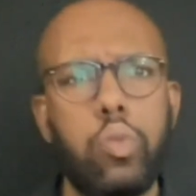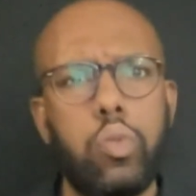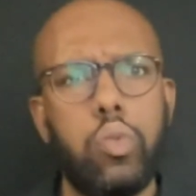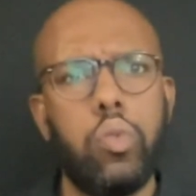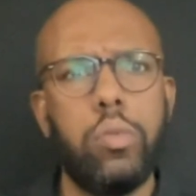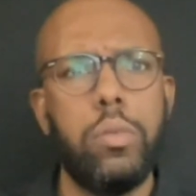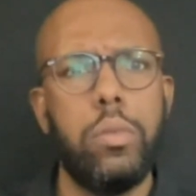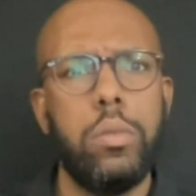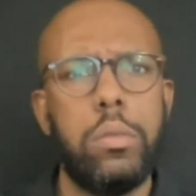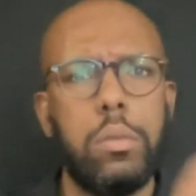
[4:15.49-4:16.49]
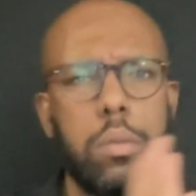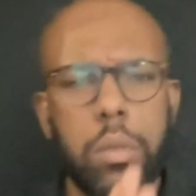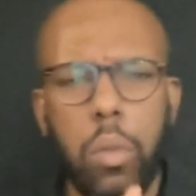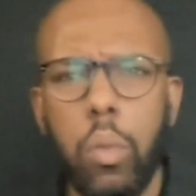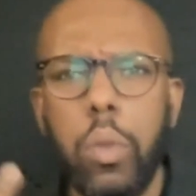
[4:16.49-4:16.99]
and what it means
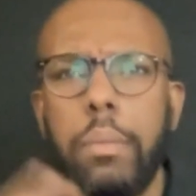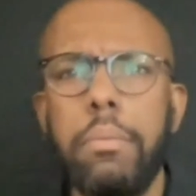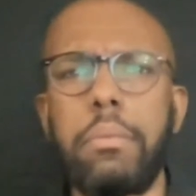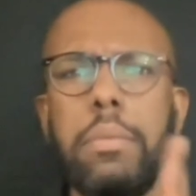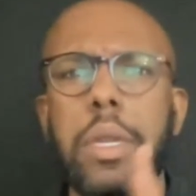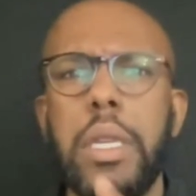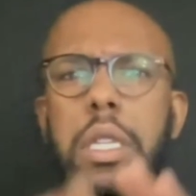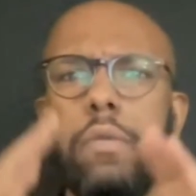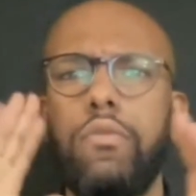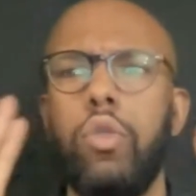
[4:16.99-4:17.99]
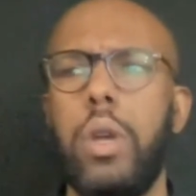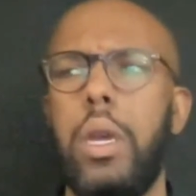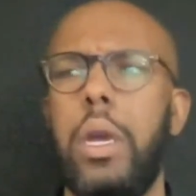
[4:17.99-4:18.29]
for us here on Earth.